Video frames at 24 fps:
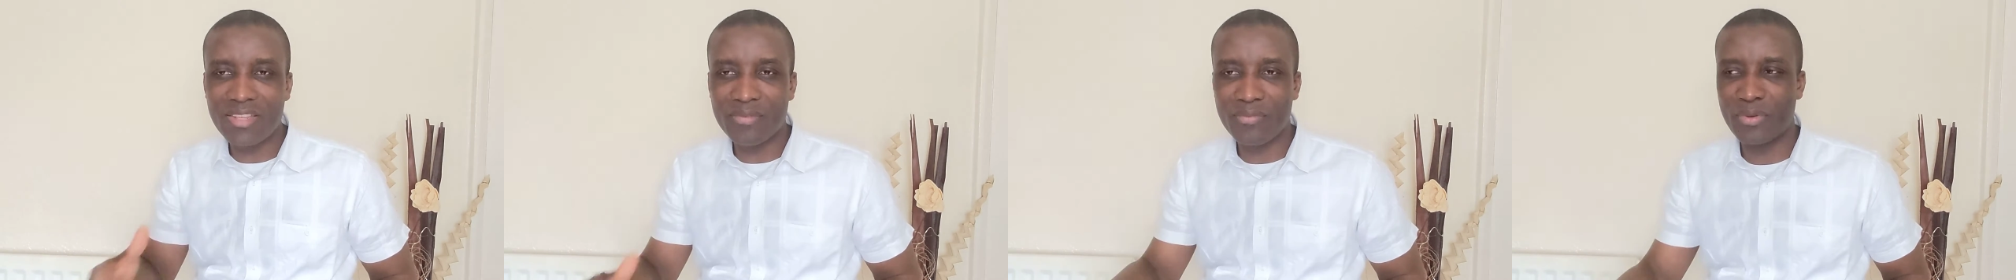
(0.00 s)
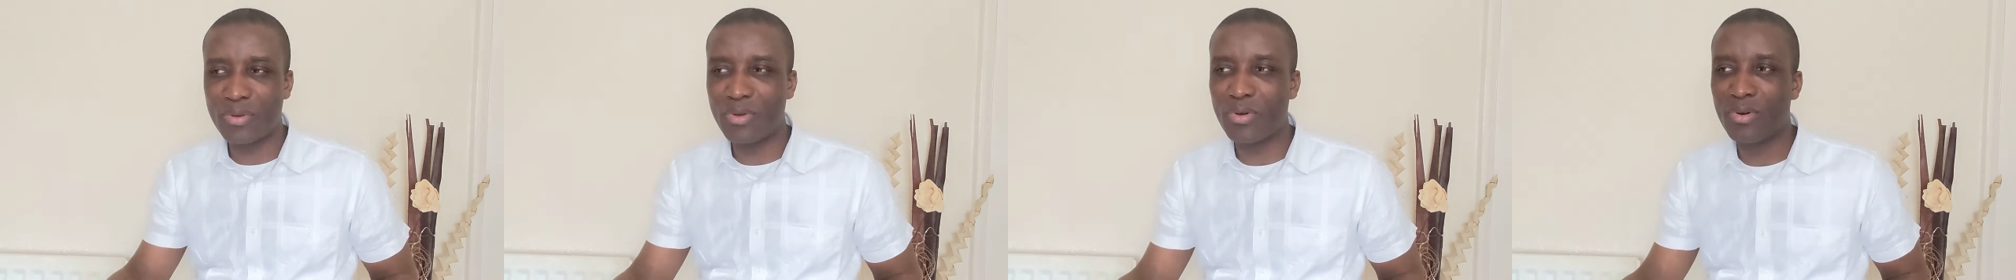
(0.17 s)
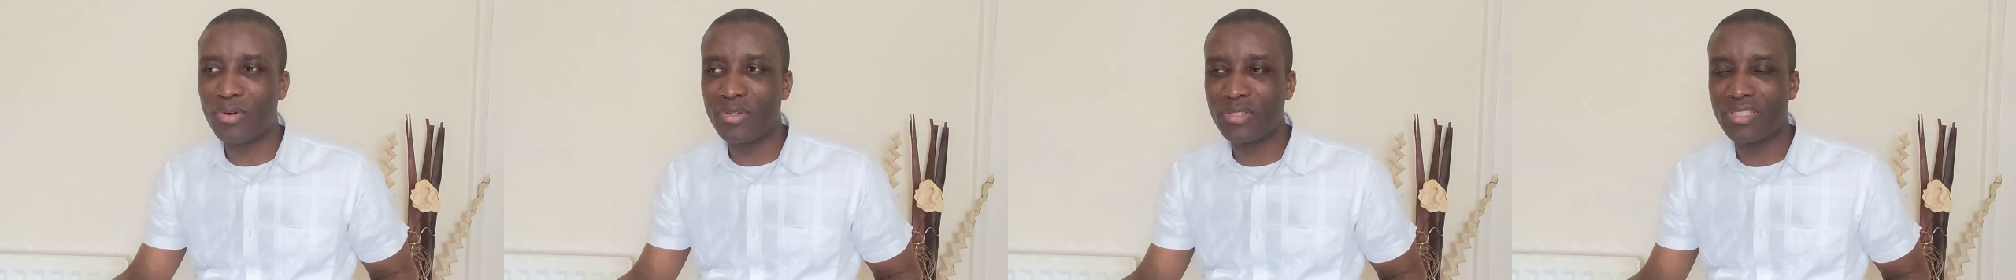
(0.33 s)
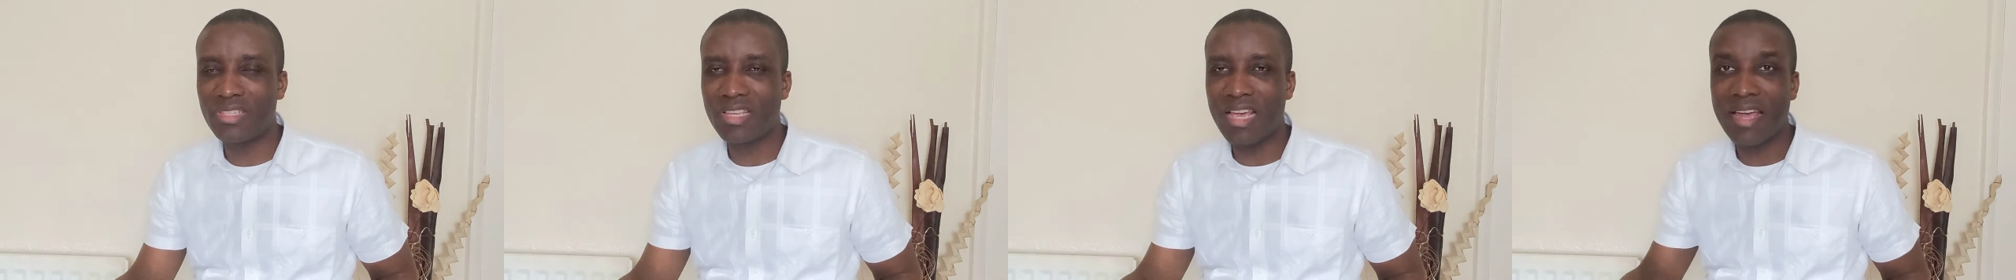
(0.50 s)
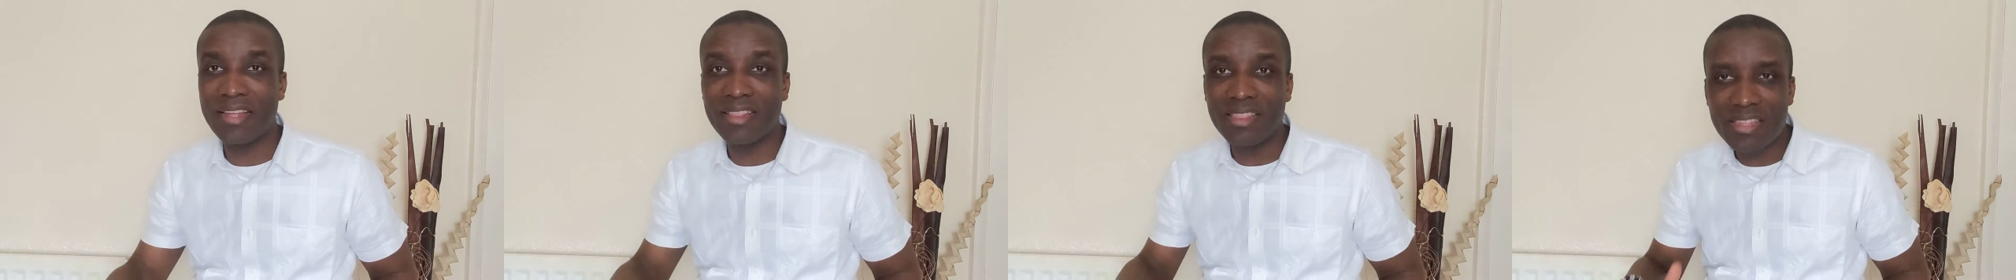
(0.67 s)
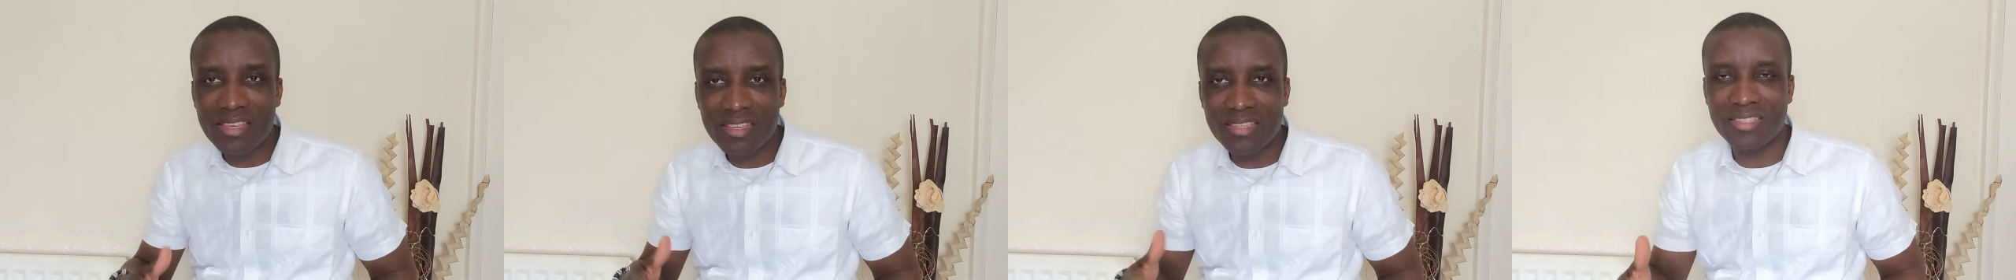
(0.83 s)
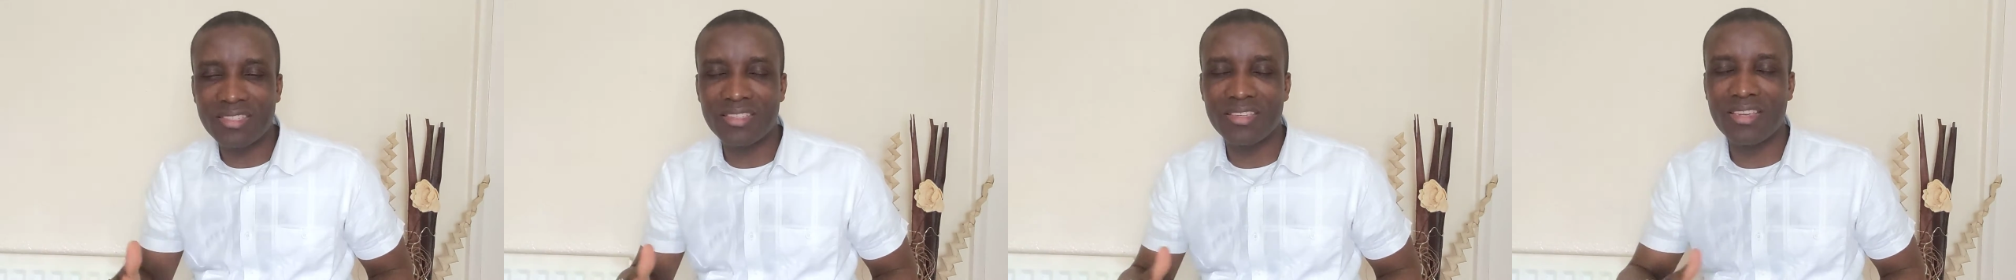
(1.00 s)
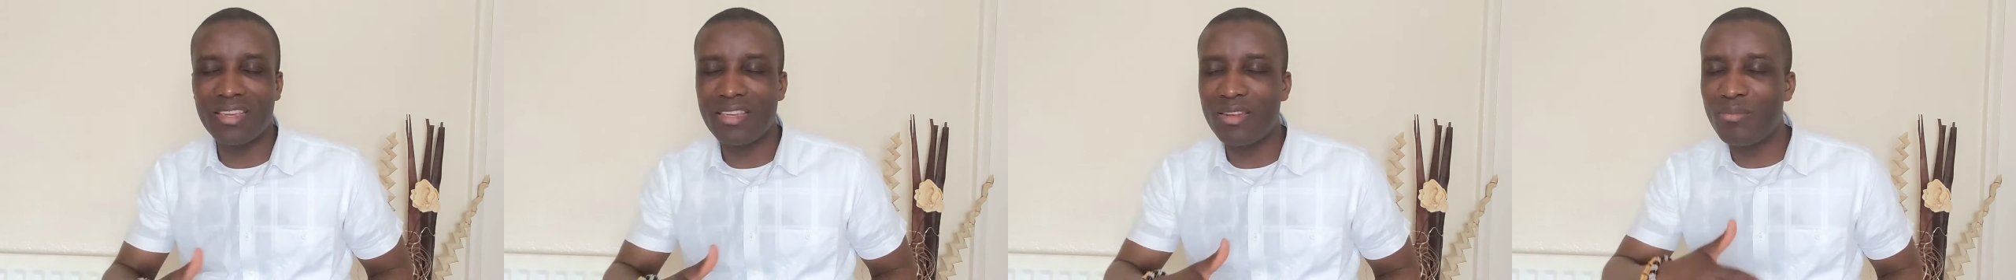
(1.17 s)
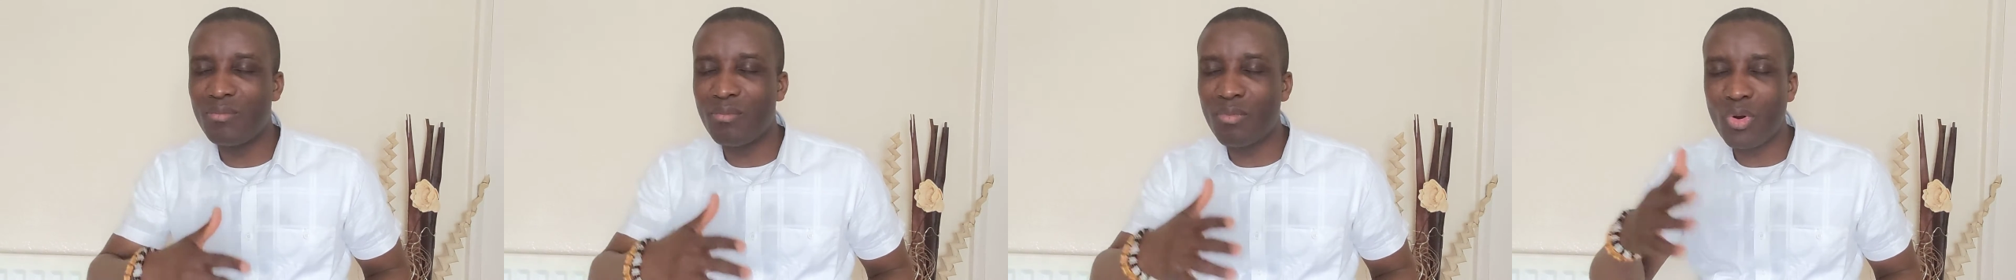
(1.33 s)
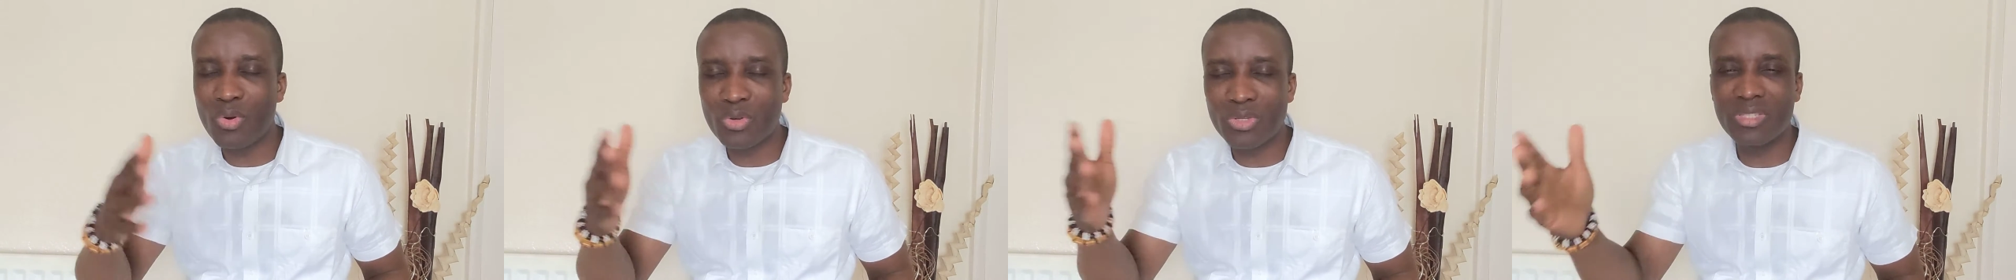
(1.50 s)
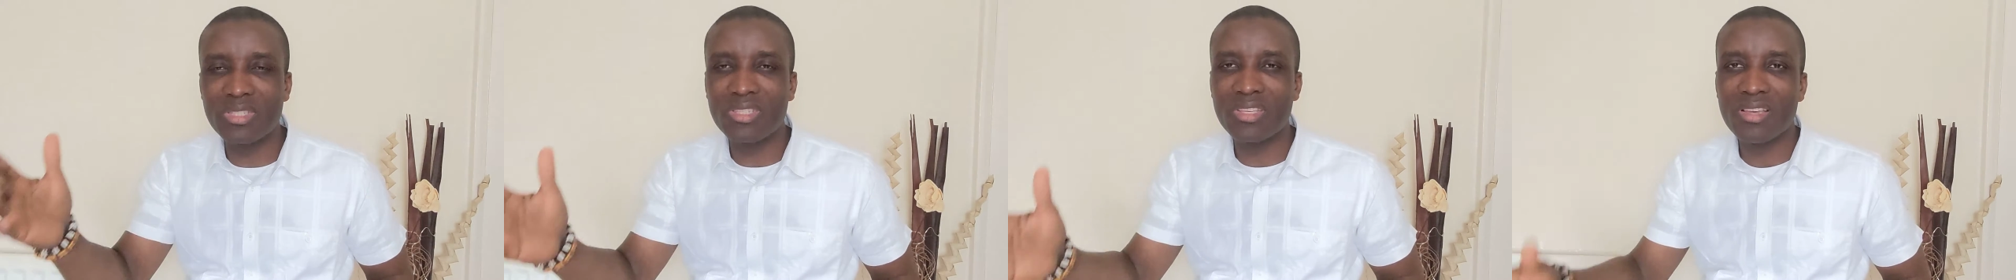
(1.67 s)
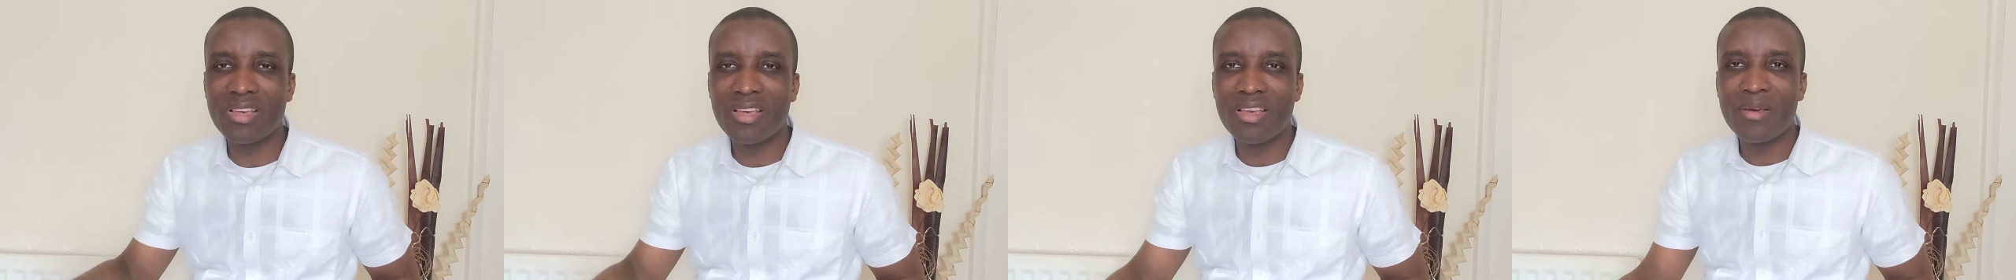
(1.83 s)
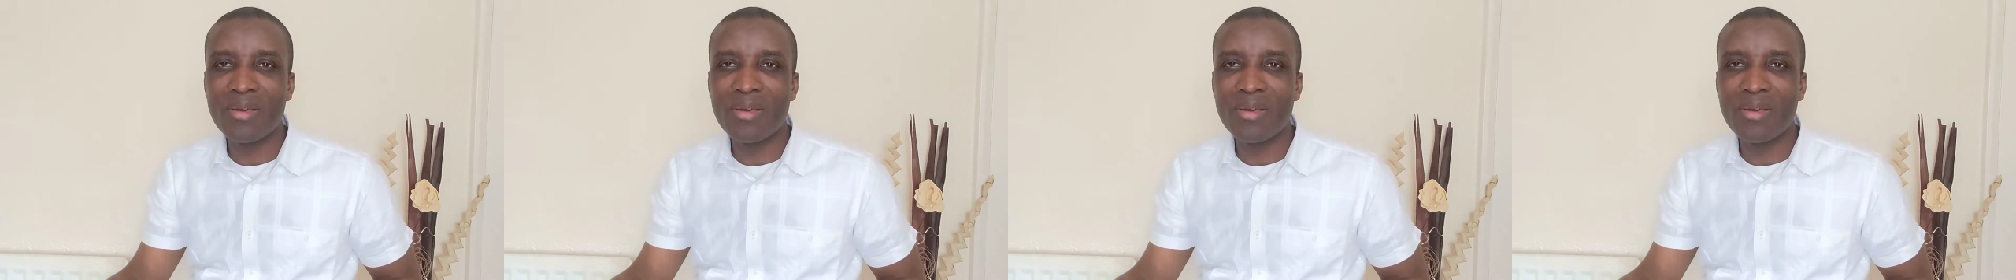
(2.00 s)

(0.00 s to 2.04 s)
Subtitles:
difficult, at least in most